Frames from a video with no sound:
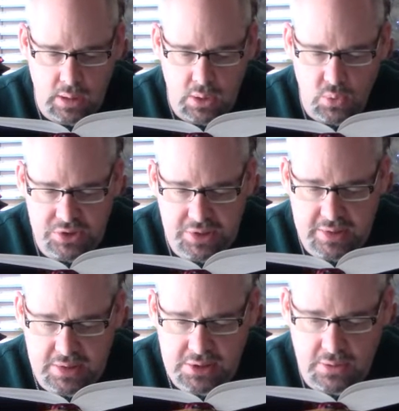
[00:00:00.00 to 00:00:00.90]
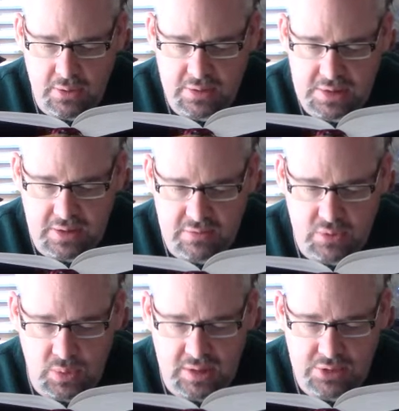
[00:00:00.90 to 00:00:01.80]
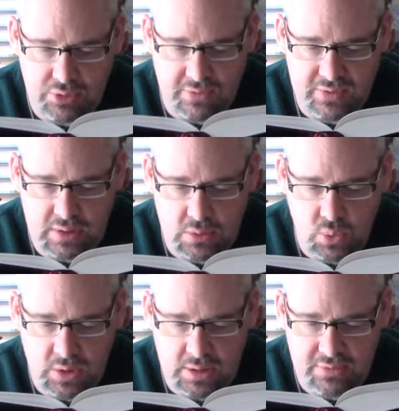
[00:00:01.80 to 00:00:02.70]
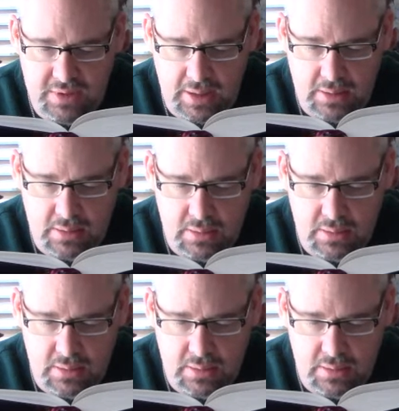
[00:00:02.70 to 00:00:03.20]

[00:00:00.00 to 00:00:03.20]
We should concern ourselves with this revealed will of God.